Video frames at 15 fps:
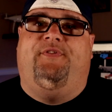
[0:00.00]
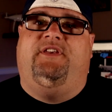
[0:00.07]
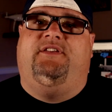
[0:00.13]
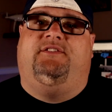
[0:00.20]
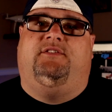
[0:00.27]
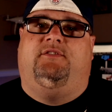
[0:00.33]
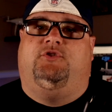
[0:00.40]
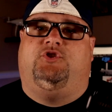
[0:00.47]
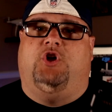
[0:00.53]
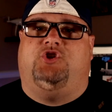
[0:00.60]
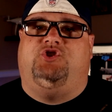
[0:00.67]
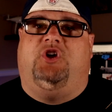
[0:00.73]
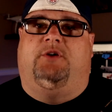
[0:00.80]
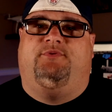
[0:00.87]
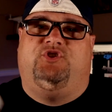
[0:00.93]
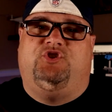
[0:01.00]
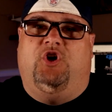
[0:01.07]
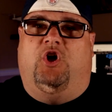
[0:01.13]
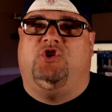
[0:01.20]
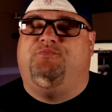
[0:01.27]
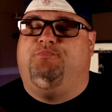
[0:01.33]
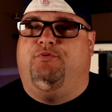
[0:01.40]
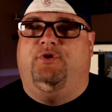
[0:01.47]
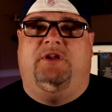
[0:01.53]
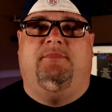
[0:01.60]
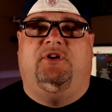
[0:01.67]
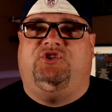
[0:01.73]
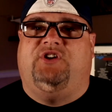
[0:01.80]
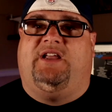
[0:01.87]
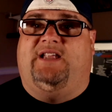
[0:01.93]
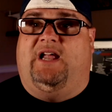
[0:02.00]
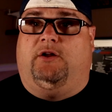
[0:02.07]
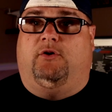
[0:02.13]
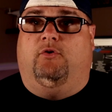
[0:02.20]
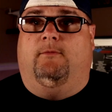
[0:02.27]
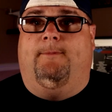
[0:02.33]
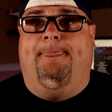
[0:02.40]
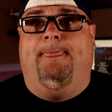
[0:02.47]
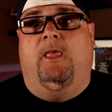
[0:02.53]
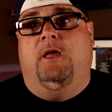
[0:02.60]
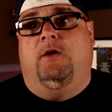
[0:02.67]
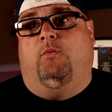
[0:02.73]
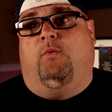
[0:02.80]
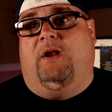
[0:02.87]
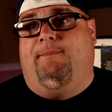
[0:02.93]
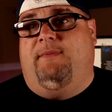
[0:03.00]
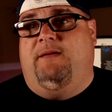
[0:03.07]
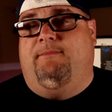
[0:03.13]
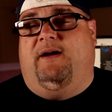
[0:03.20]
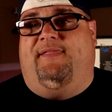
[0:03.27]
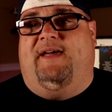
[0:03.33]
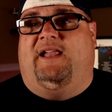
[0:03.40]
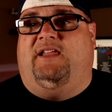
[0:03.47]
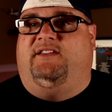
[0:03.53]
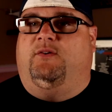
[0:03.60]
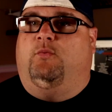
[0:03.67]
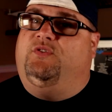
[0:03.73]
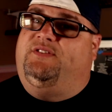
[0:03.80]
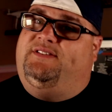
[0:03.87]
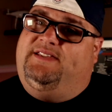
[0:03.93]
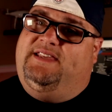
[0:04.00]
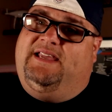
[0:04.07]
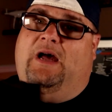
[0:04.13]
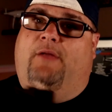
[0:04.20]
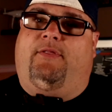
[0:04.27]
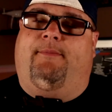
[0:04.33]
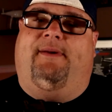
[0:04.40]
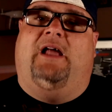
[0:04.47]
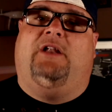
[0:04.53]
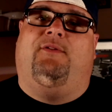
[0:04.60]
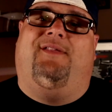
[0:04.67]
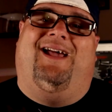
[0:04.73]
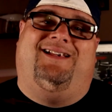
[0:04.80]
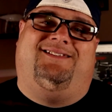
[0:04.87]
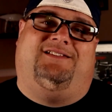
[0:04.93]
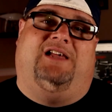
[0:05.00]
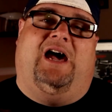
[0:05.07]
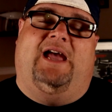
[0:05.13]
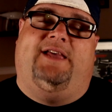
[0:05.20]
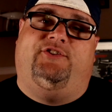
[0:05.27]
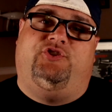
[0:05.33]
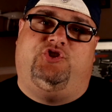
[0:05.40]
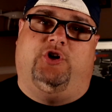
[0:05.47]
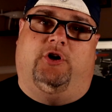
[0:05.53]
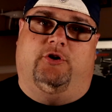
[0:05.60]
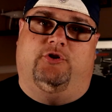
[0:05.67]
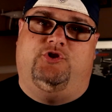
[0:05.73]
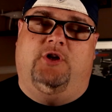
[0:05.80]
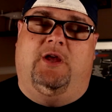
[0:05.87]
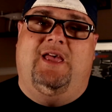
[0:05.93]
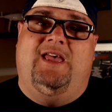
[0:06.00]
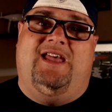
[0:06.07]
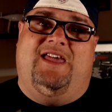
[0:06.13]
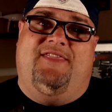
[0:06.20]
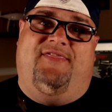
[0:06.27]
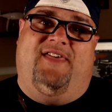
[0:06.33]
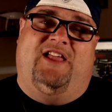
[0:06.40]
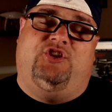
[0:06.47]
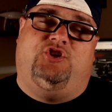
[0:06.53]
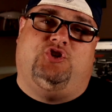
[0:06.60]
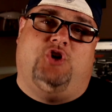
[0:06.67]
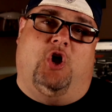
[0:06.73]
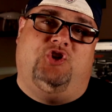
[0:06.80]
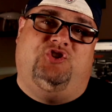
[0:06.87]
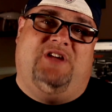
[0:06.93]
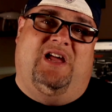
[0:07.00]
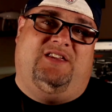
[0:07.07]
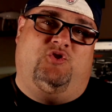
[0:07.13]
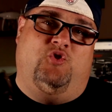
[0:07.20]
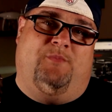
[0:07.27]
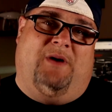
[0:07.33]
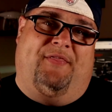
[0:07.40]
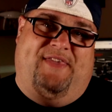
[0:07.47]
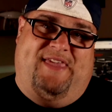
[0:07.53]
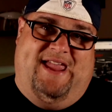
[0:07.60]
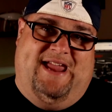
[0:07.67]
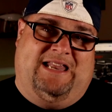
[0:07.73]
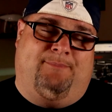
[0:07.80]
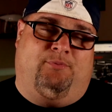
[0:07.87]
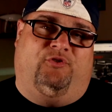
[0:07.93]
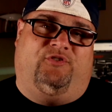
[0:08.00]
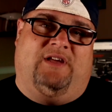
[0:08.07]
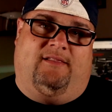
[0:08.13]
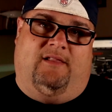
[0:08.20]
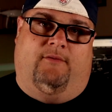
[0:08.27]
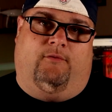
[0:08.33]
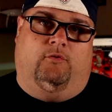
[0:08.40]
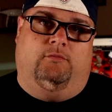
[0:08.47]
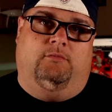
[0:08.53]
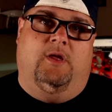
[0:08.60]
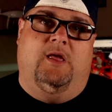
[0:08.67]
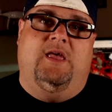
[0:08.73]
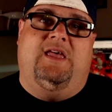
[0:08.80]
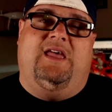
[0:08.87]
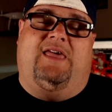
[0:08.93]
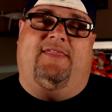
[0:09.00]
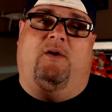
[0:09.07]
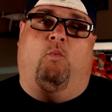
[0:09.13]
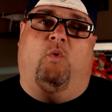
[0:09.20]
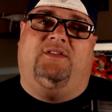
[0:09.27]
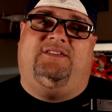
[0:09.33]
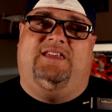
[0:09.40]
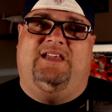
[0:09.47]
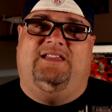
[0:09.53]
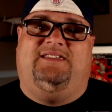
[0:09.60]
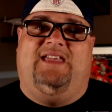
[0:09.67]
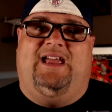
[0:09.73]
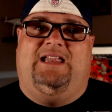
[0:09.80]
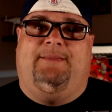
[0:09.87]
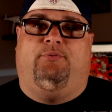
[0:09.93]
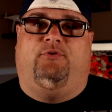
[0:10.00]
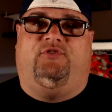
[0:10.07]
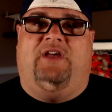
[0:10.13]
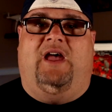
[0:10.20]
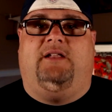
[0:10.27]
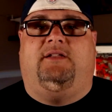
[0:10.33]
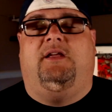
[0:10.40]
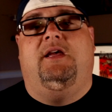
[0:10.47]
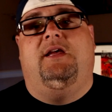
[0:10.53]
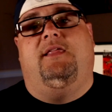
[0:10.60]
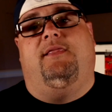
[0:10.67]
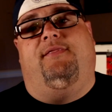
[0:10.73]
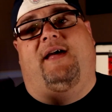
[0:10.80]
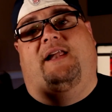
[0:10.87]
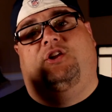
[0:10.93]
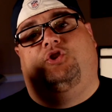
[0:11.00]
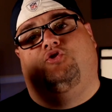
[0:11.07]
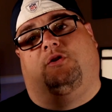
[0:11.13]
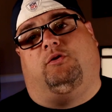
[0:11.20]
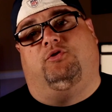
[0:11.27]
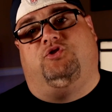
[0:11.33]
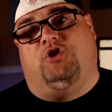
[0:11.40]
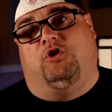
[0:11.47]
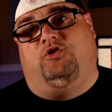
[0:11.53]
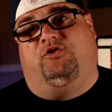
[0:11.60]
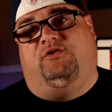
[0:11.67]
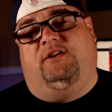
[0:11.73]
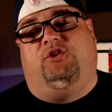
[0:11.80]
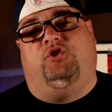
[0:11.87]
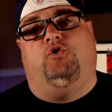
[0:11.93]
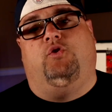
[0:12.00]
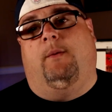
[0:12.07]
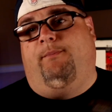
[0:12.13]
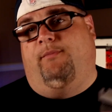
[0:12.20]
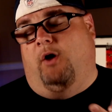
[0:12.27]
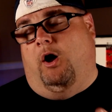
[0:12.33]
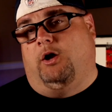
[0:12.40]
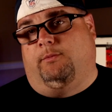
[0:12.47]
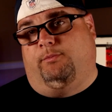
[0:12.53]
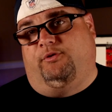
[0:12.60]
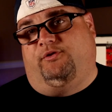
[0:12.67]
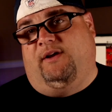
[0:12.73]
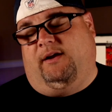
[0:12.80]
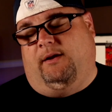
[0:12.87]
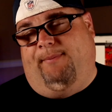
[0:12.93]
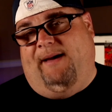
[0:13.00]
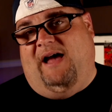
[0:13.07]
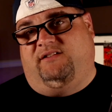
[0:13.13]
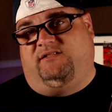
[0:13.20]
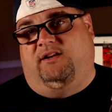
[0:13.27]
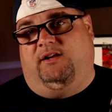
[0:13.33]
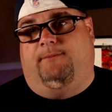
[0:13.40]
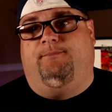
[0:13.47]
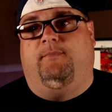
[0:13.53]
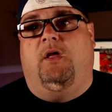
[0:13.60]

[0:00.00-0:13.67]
these charging hubs charge pretty much identical. What I mean by that is it will seek out the battery that has the highest charge and then charge that to about the 80% level, and then once it hits 80%, then it trickle charges it to the 100% capacity.